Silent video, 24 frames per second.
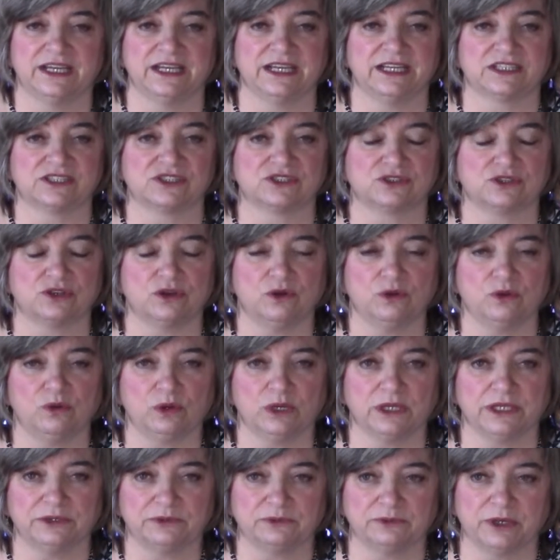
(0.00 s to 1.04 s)
it's
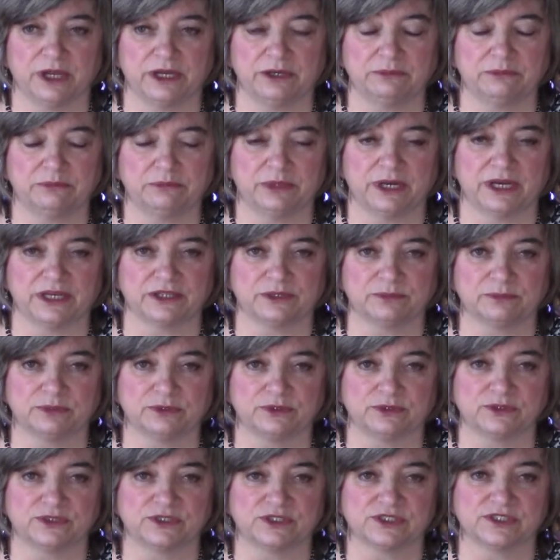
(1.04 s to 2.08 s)
totally run by the
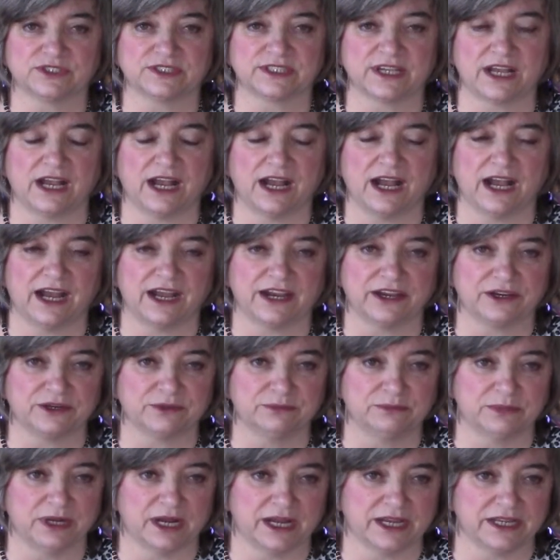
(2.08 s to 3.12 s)
person's higher
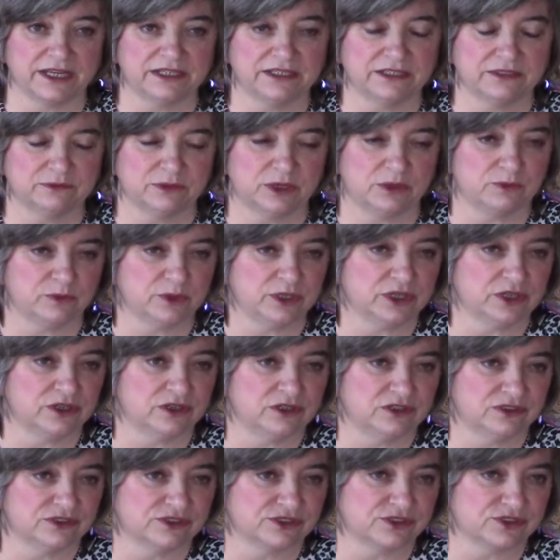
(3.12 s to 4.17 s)
mind, what we
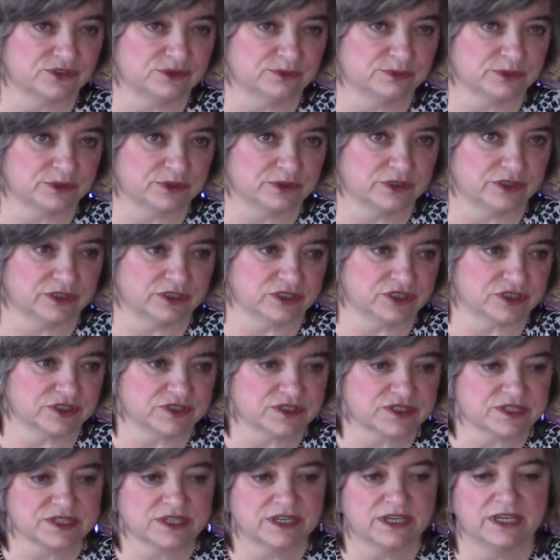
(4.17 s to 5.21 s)
call the
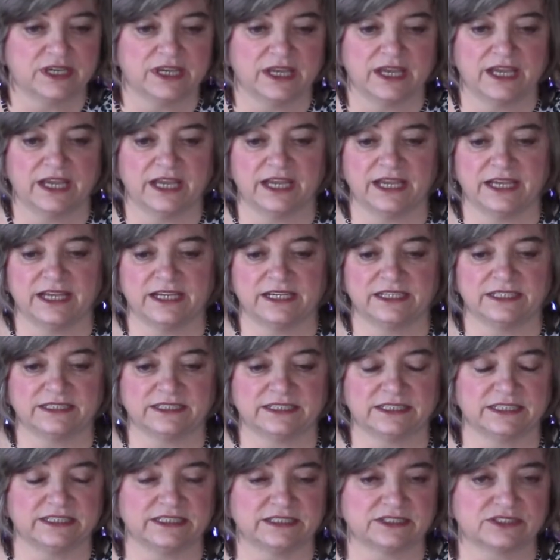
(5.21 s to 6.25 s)
superconscious,
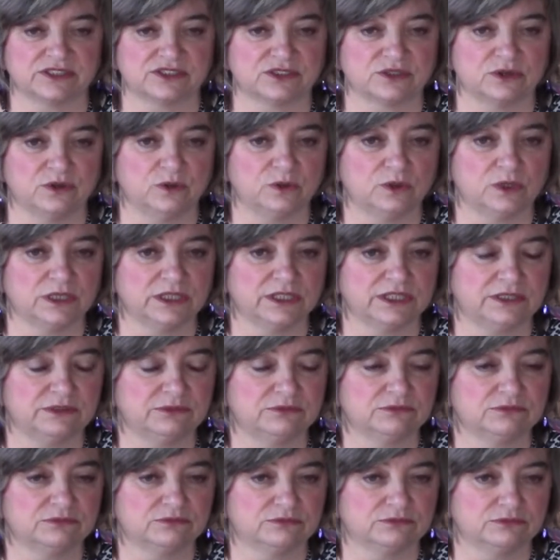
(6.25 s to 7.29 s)
and it's totally
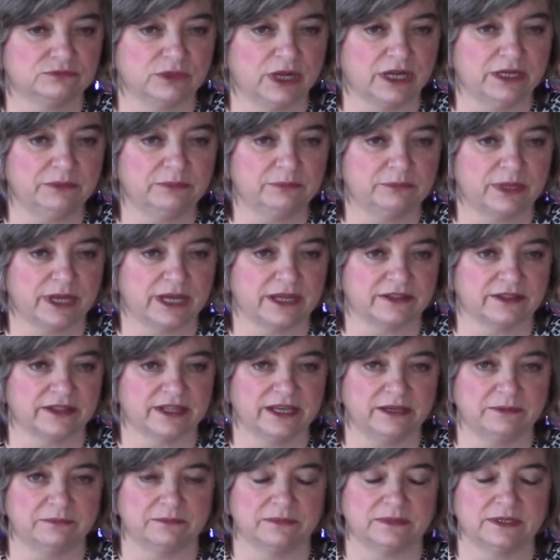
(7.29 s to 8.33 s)
run by
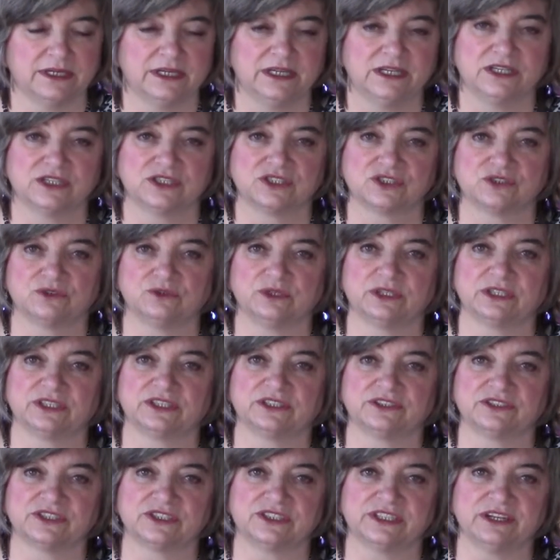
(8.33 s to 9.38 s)
them. So
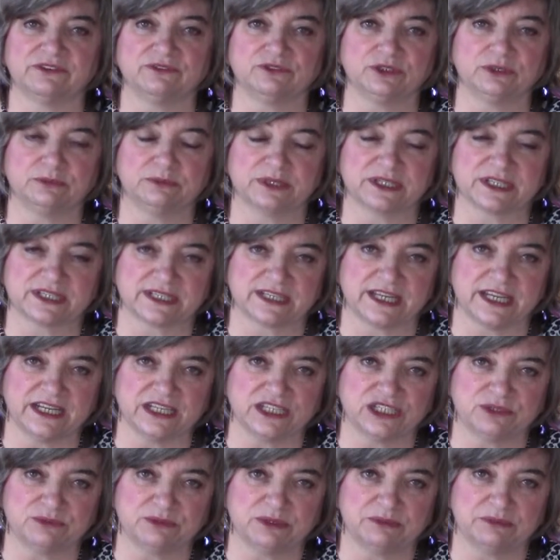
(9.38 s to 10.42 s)
there's never a
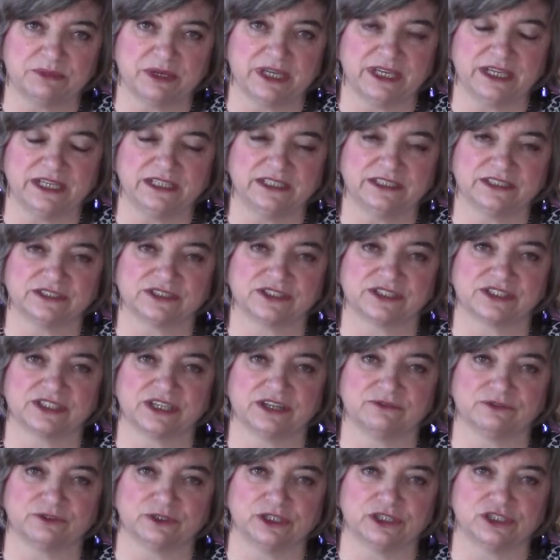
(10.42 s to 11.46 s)
mistake to be made, there's
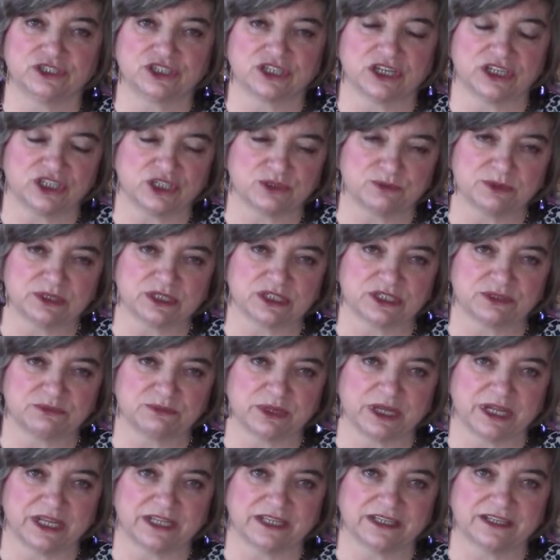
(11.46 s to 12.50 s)
never a judgment to
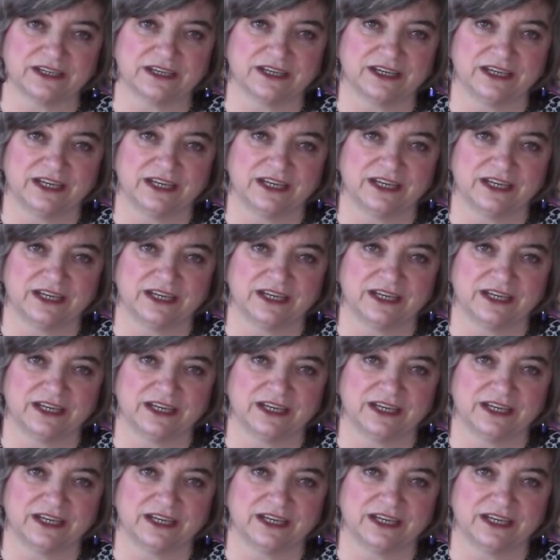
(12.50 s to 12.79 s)
make,